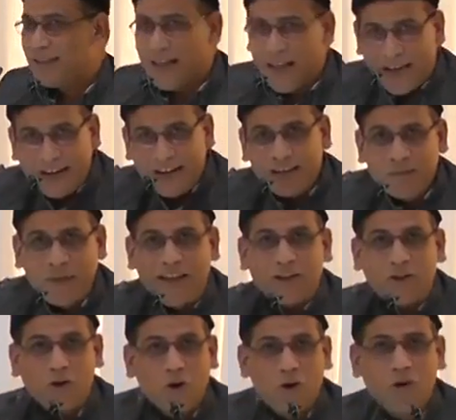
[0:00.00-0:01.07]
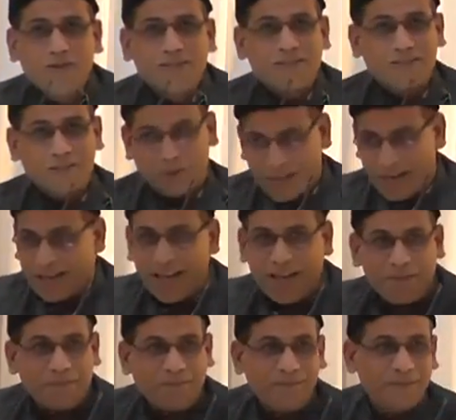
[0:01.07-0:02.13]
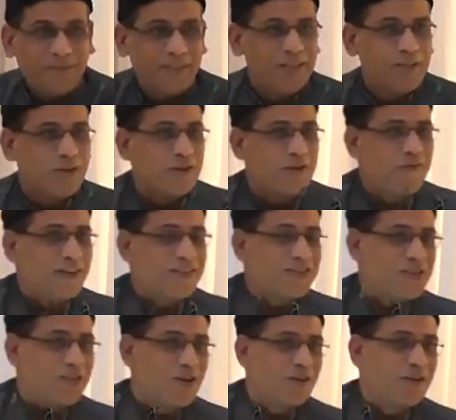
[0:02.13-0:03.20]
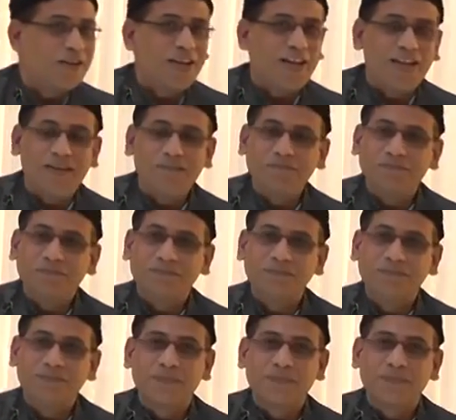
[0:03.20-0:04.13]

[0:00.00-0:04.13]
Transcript: ironing my clothes so that I am in university on time.